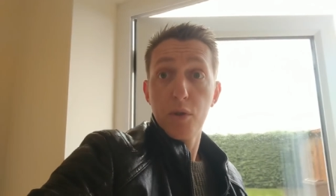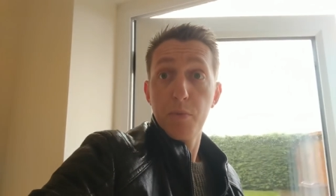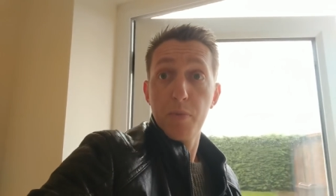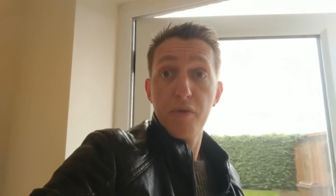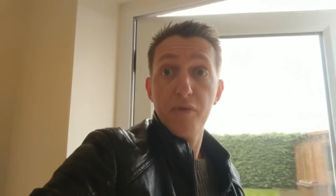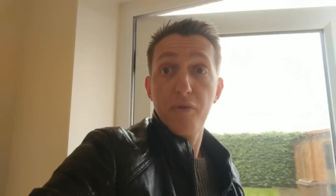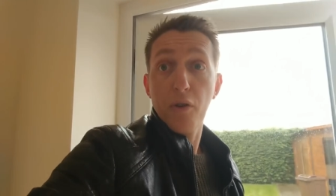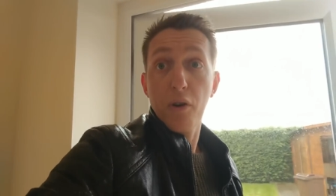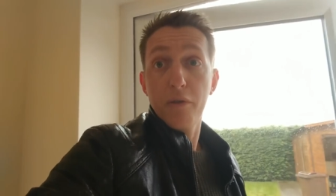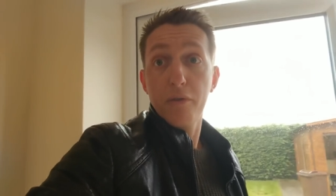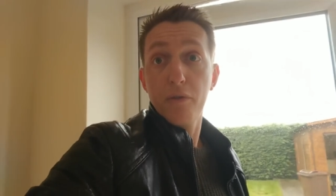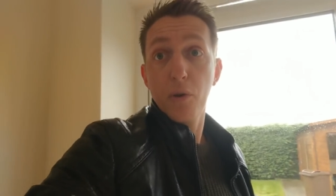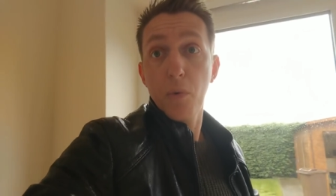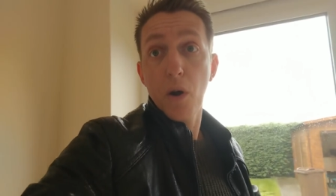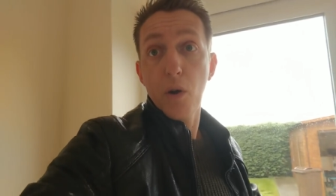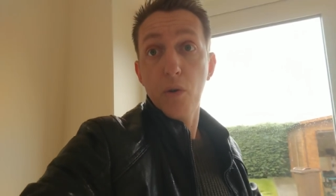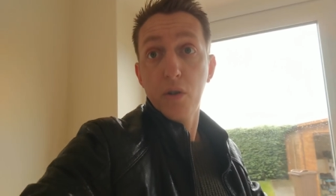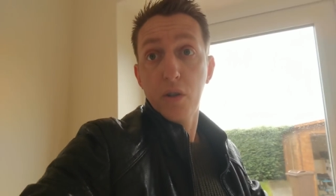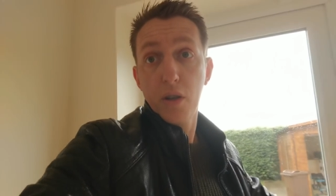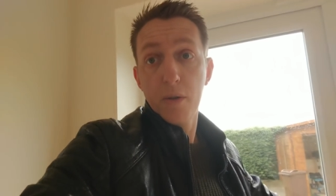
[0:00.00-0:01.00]
you'd be very, very
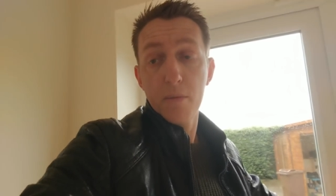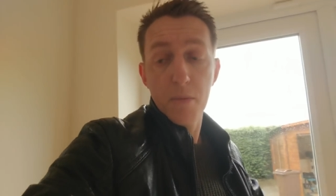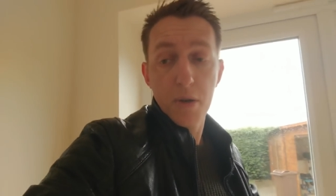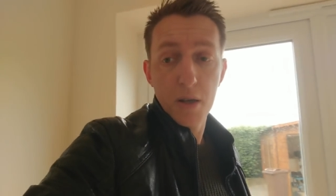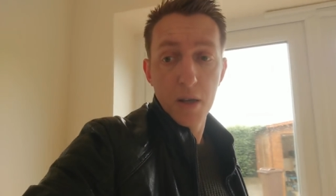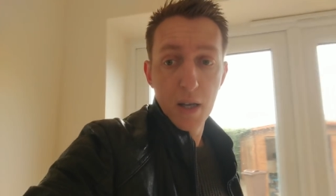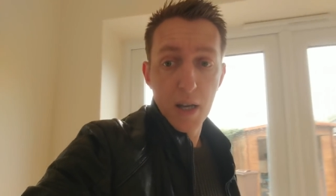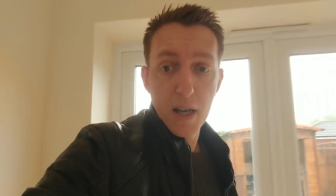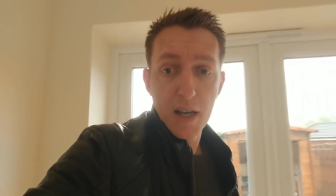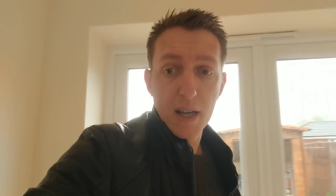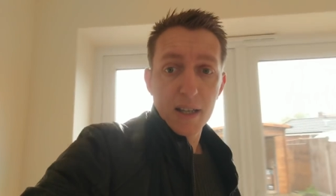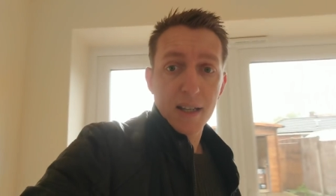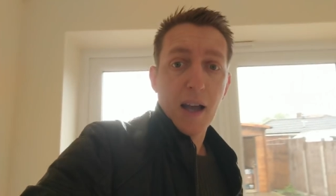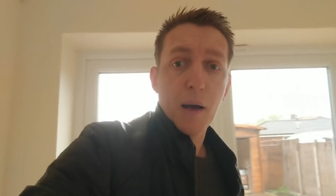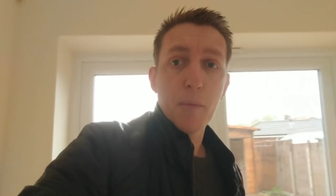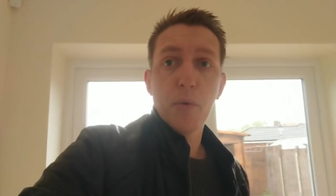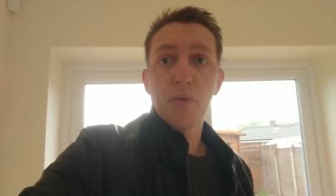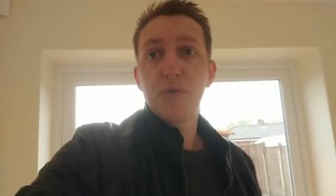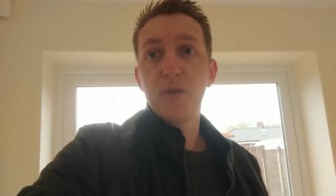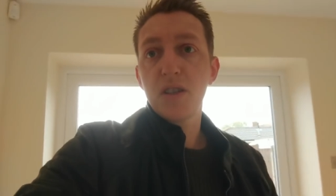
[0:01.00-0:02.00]
welcome.
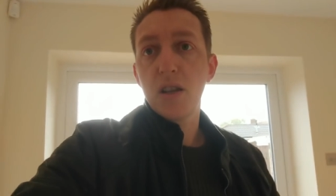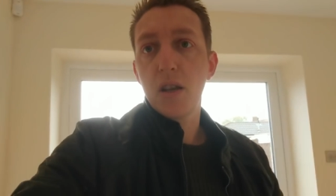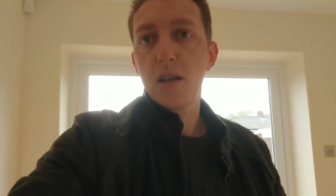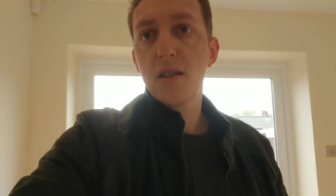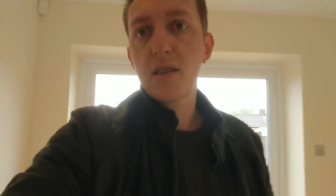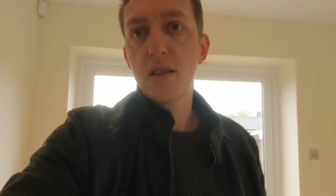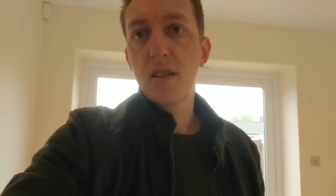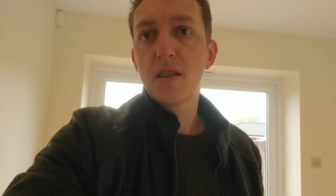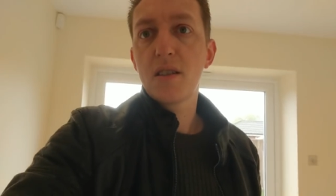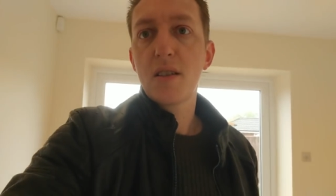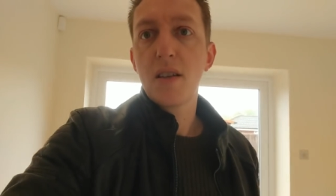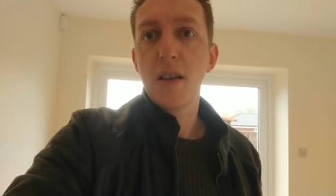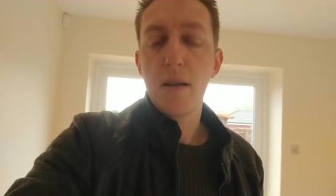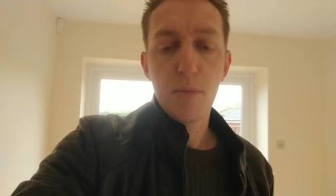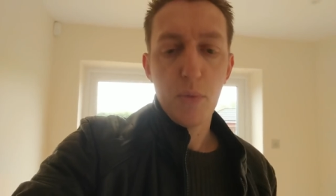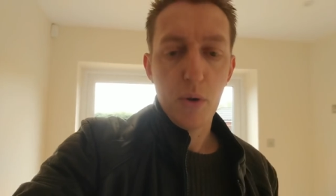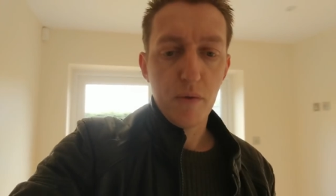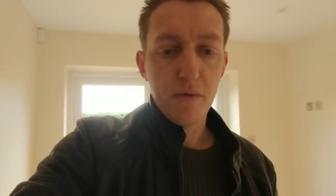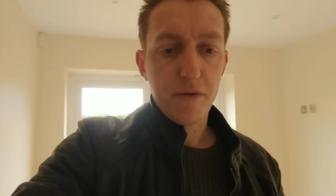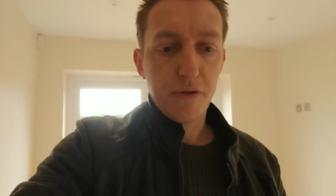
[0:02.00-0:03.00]
Come and visit us in
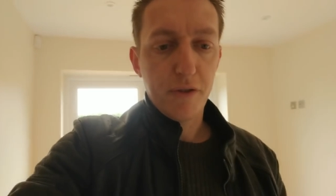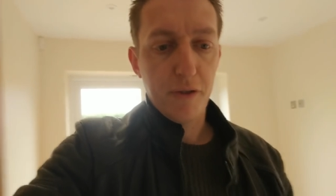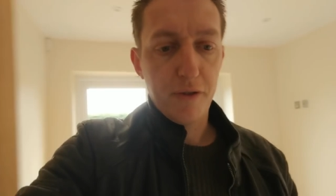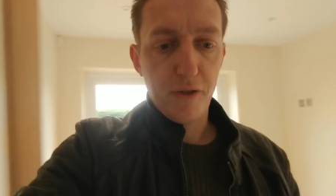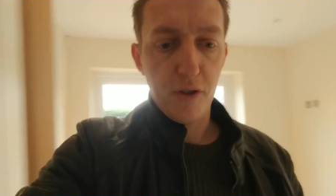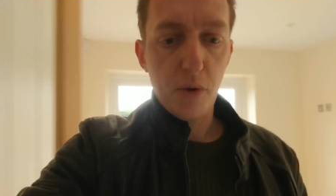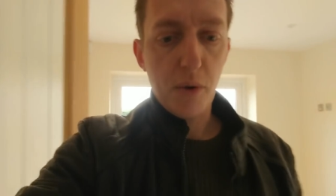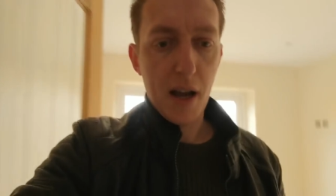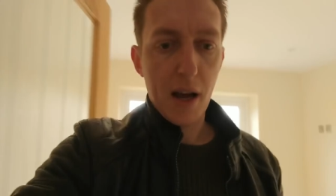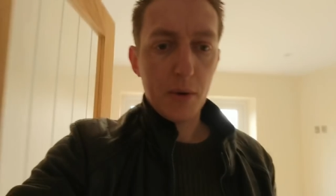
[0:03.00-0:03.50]
Sittingbourne for a few